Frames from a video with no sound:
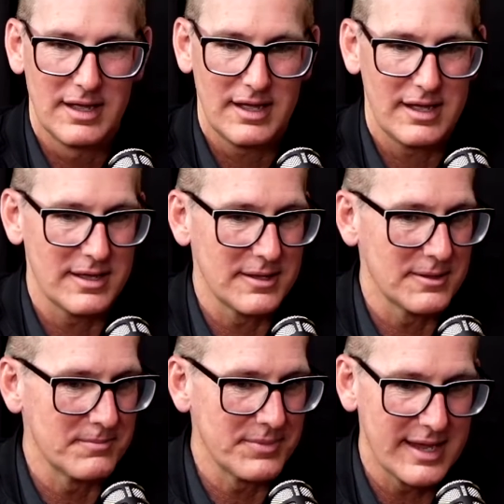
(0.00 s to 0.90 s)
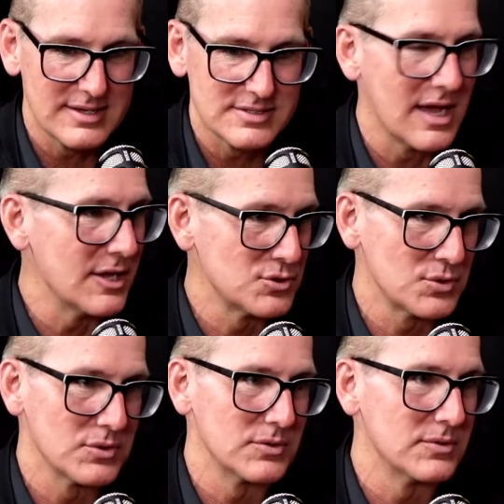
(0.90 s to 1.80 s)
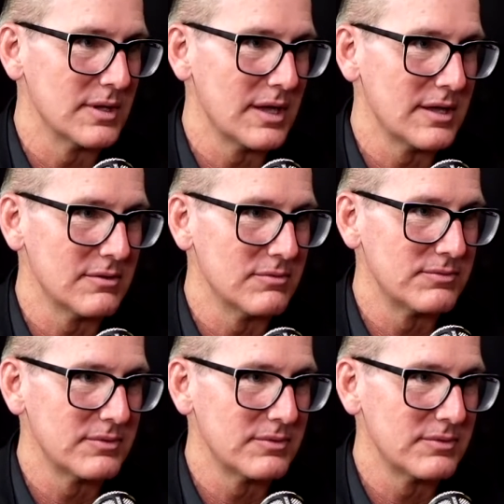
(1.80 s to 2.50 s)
That is not true of,